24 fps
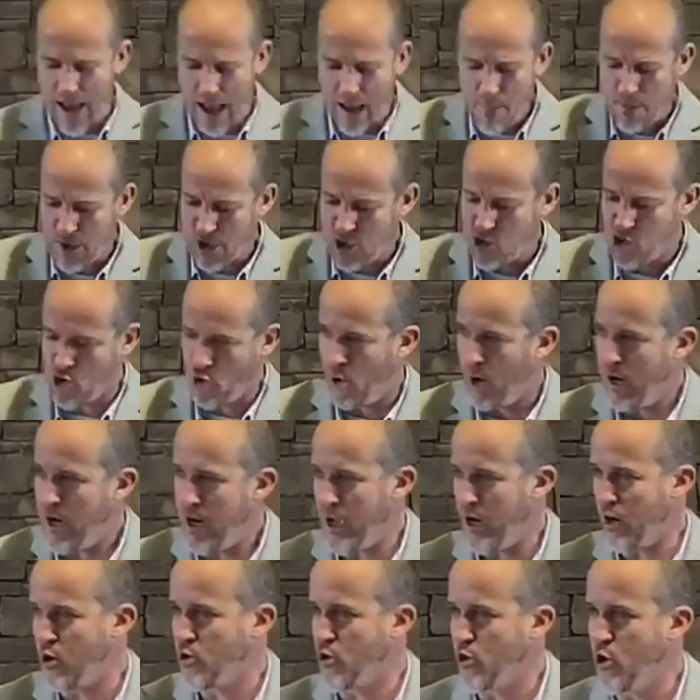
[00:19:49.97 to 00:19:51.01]
I'm going to join
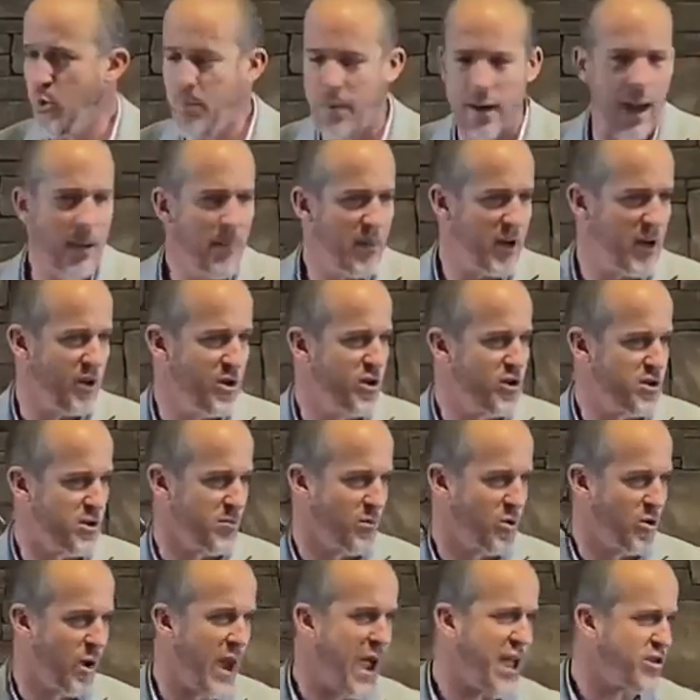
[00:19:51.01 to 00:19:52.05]
a group, and I'm going to do some
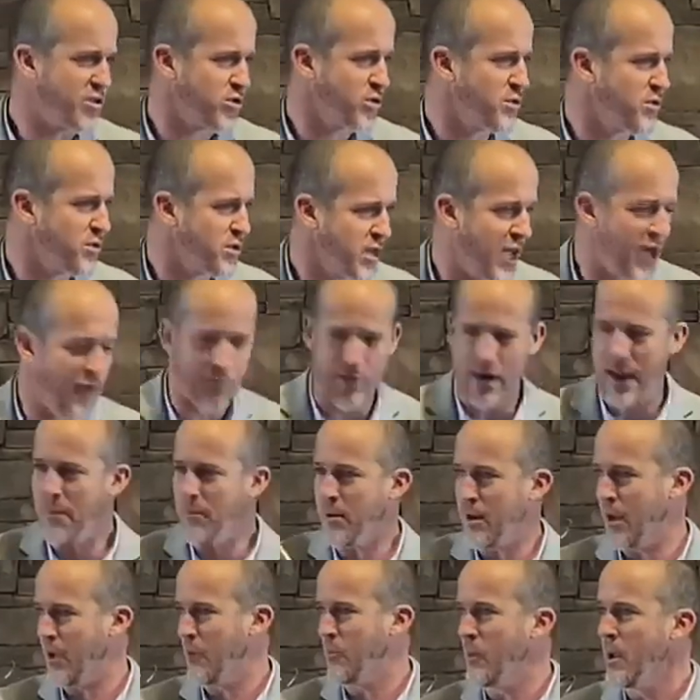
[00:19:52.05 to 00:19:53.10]
grassroots stuff, and I'm
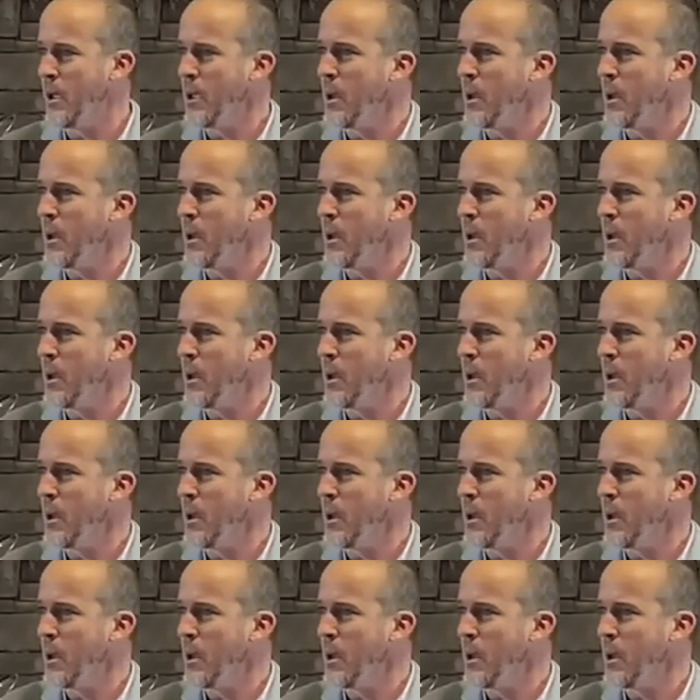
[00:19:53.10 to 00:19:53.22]
going to